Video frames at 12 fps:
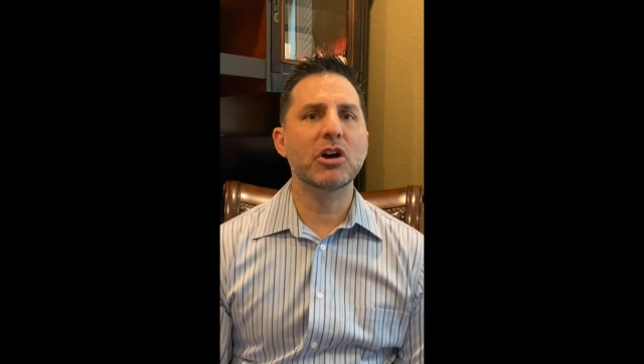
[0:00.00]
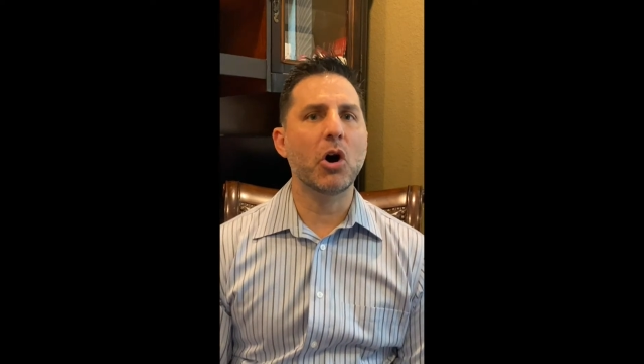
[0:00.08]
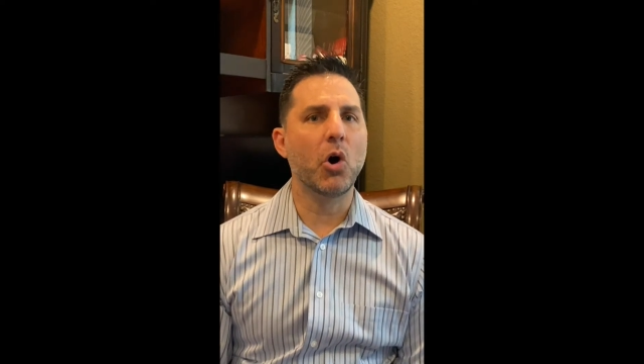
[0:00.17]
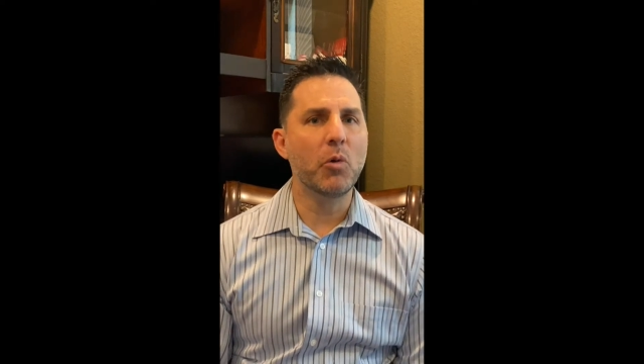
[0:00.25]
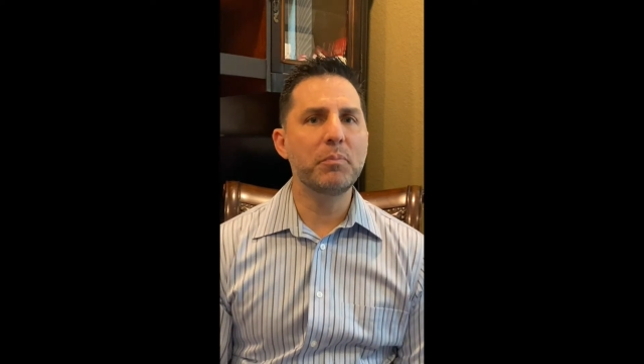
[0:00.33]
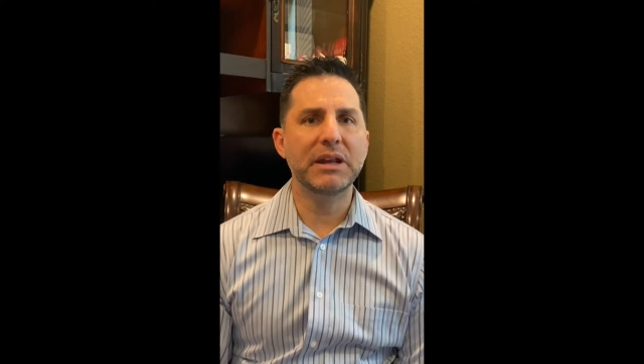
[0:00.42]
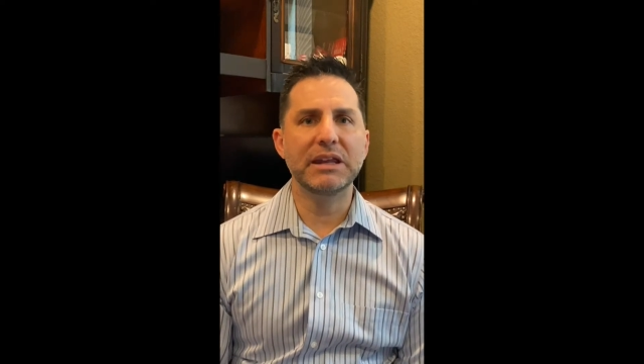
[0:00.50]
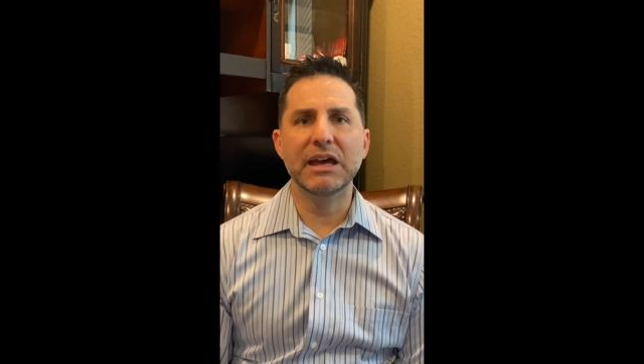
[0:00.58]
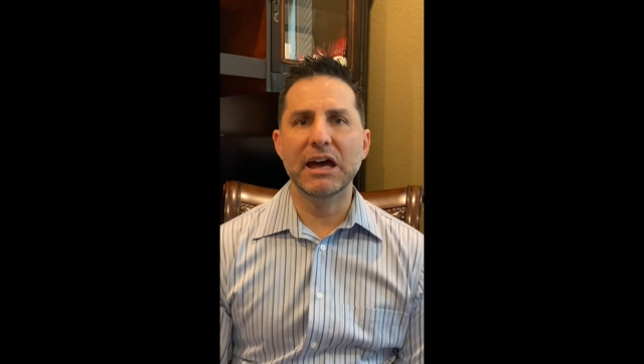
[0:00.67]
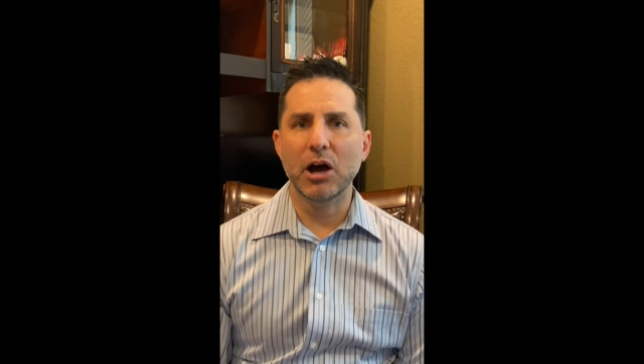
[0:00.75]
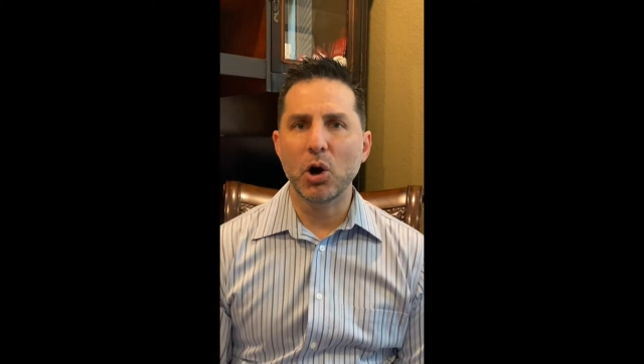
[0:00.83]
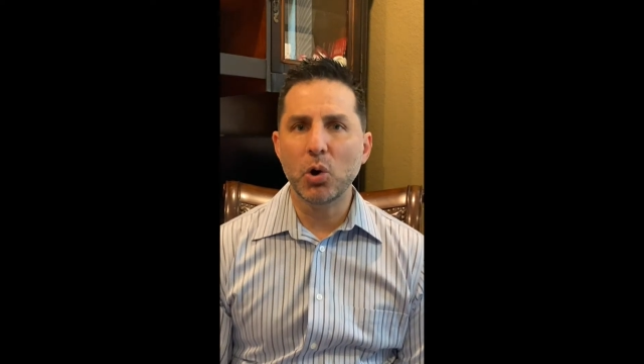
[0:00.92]
opening
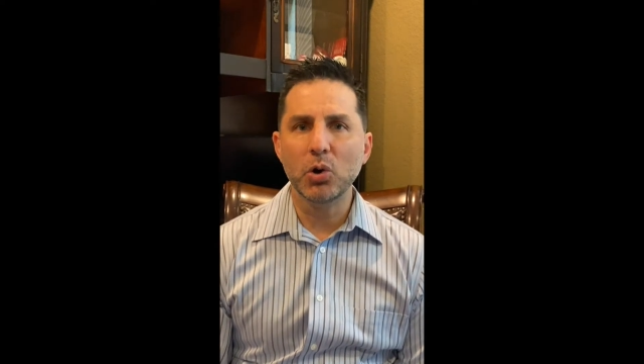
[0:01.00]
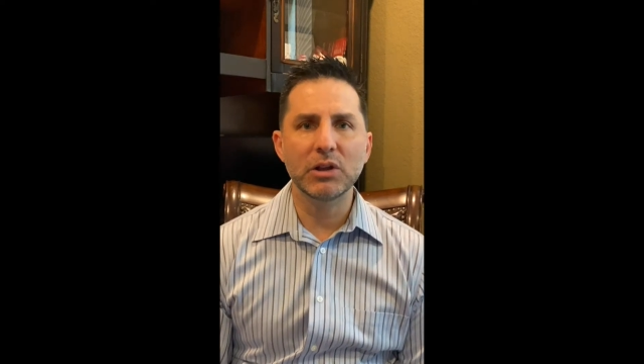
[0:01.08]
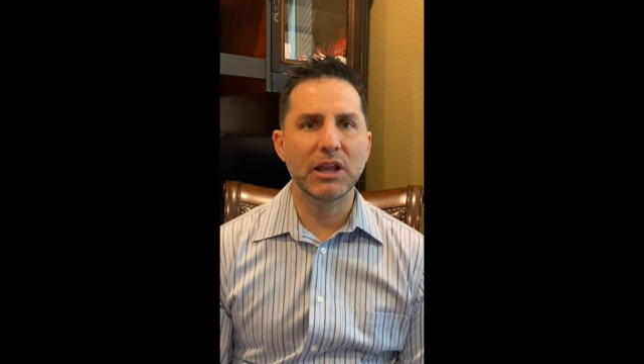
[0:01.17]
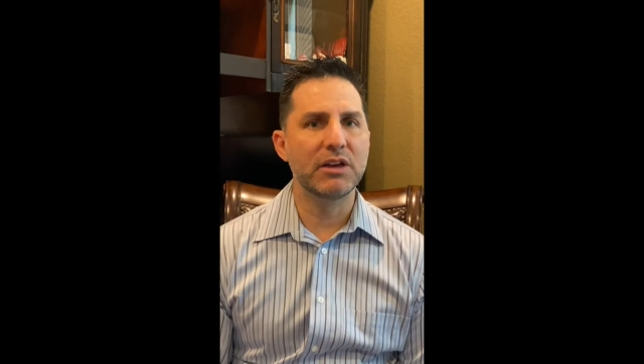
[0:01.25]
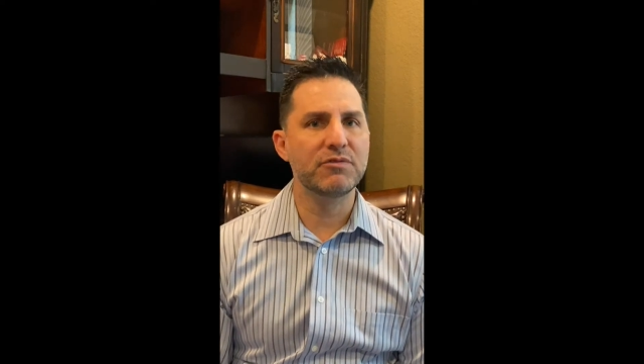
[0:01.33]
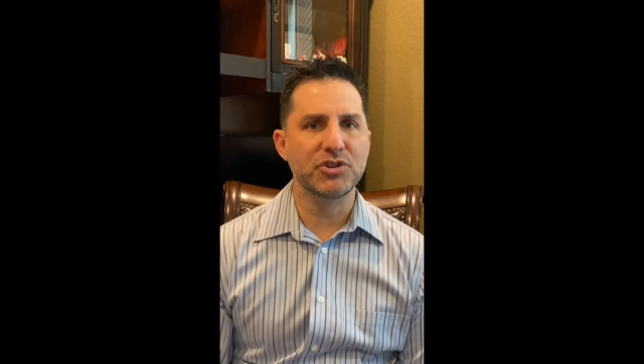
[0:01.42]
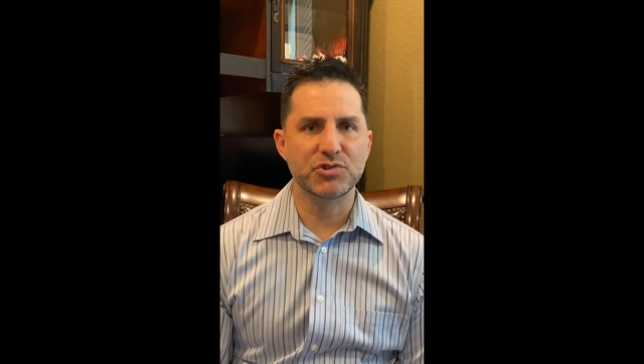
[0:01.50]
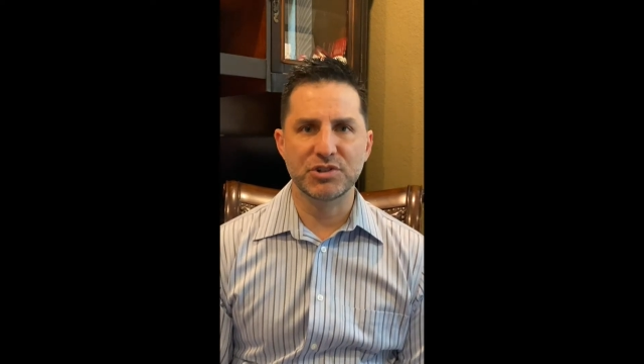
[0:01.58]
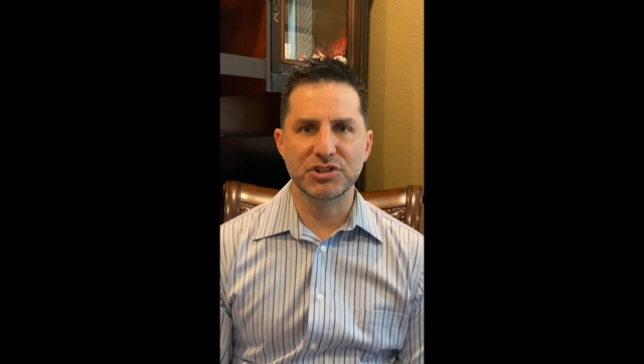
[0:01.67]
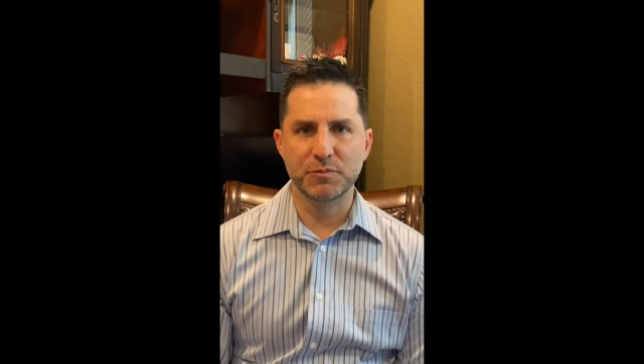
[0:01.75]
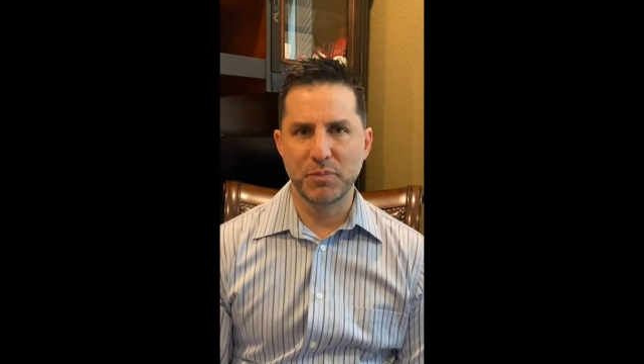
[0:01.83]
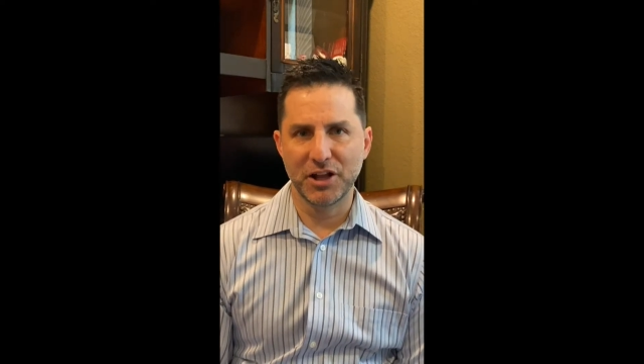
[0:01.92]
a whole life
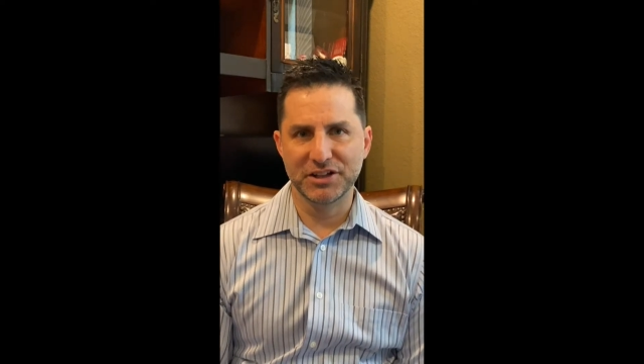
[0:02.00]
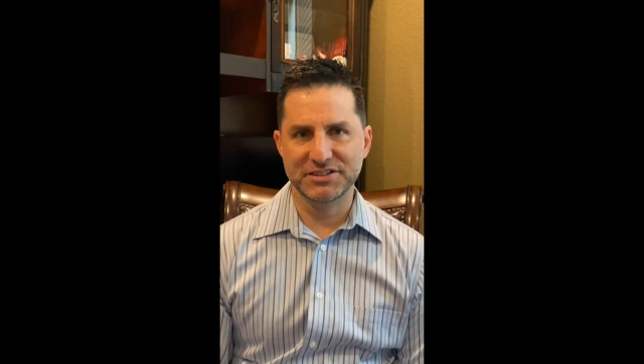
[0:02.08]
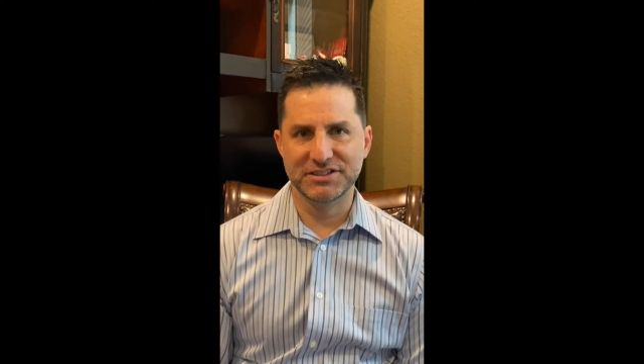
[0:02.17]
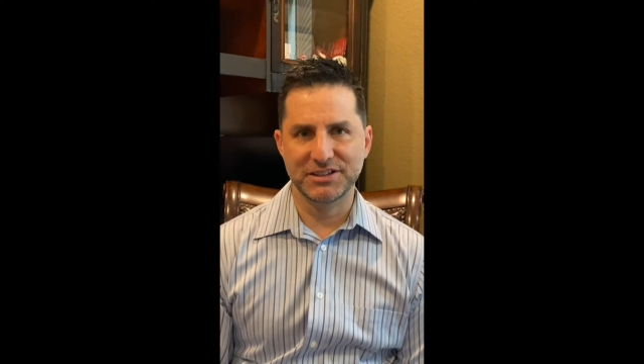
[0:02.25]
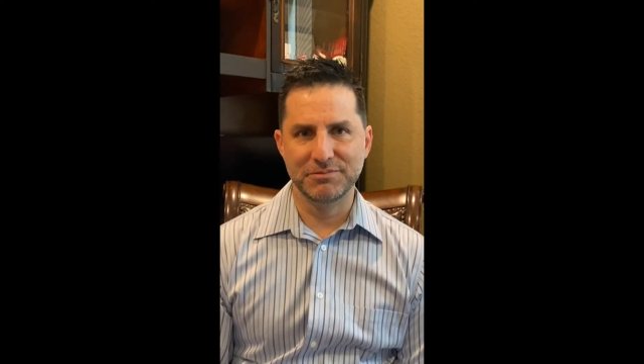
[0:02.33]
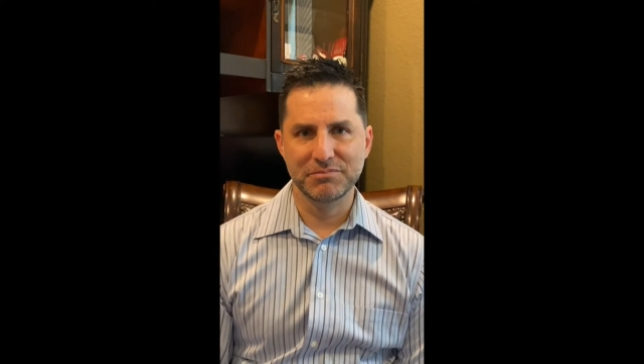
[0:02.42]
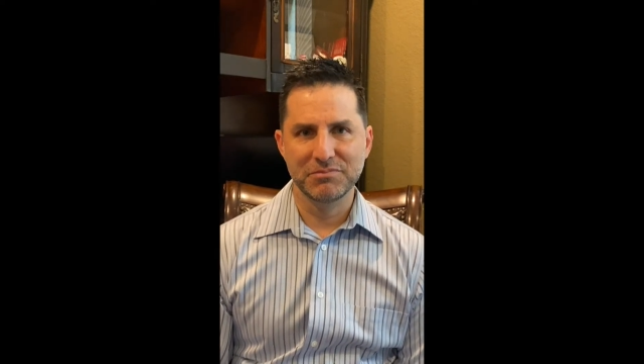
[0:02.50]
insurance policy.